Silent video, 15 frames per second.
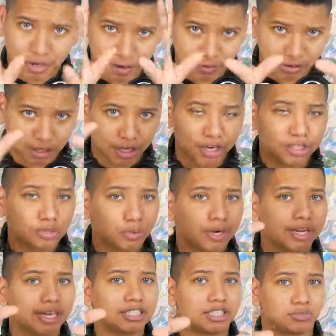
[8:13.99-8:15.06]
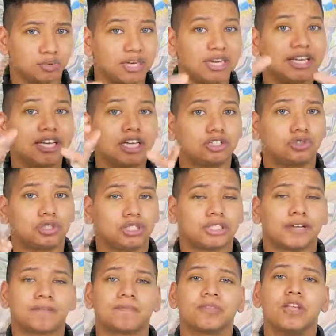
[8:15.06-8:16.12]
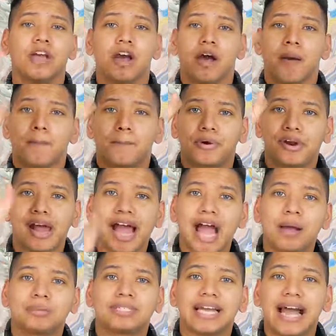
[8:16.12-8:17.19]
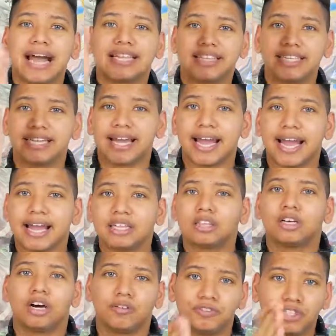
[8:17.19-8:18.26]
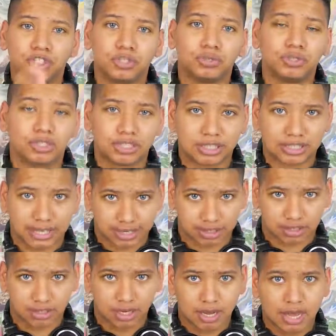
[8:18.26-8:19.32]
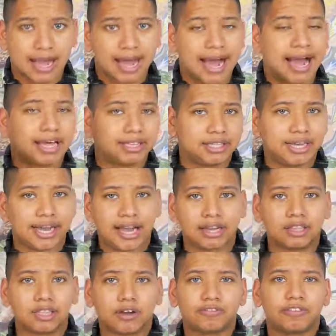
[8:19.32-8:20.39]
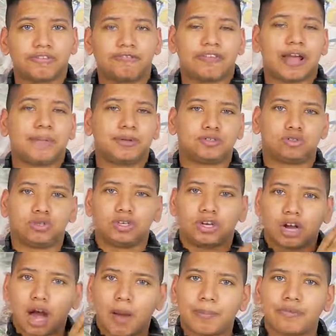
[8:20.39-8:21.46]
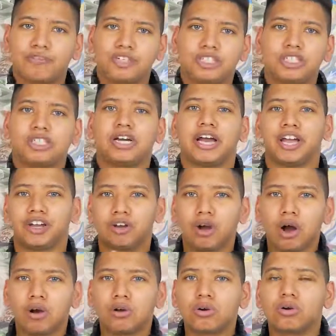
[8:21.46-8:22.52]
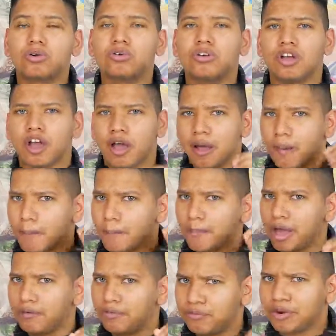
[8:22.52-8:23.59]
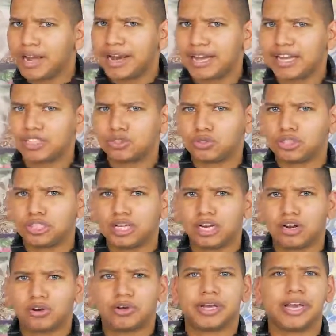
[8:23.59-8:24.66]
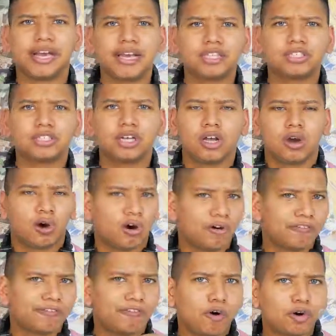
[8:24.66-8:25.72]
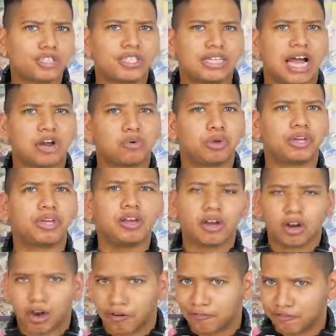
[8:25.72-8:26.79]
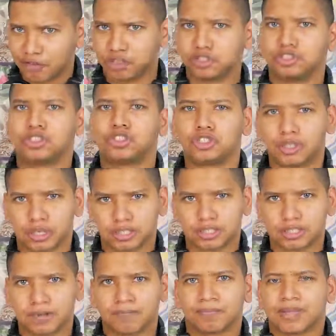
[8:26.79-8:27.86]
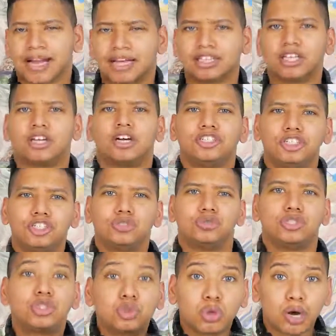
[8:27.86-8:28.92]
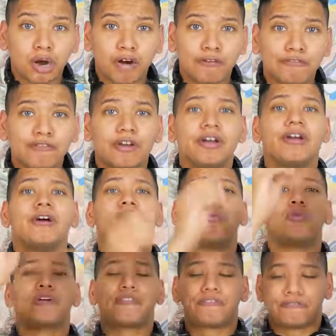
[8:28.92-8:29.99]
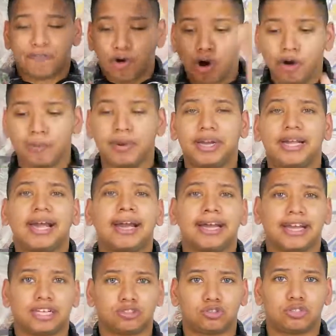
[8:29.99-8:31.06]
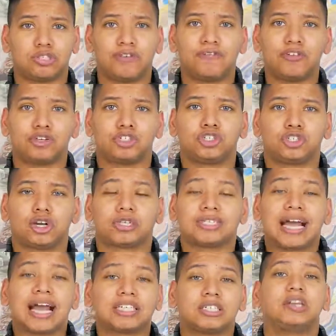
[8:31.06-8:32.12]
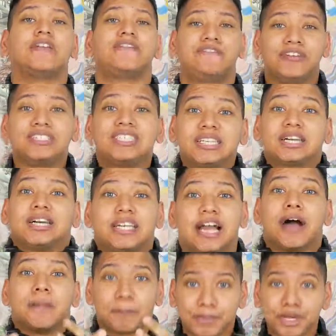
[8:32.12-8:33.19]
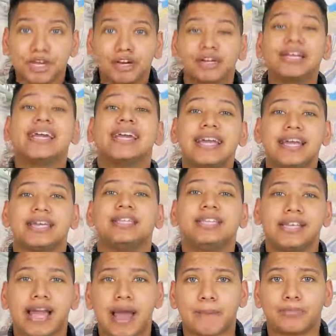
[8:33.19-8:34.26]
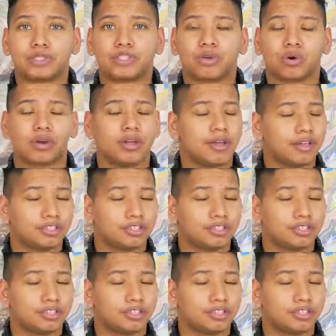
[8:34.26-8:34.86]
Here's where it gets really interesting. Perhaps at the end of June 6, at the end of the fight between Copy Vegeta and Goku, maybe we're gonna get to see a little hint or foreshadowing of Future Trunks. And then on June 12th, we're formally gonna get to see Future Trunks actually physically appear in the episode.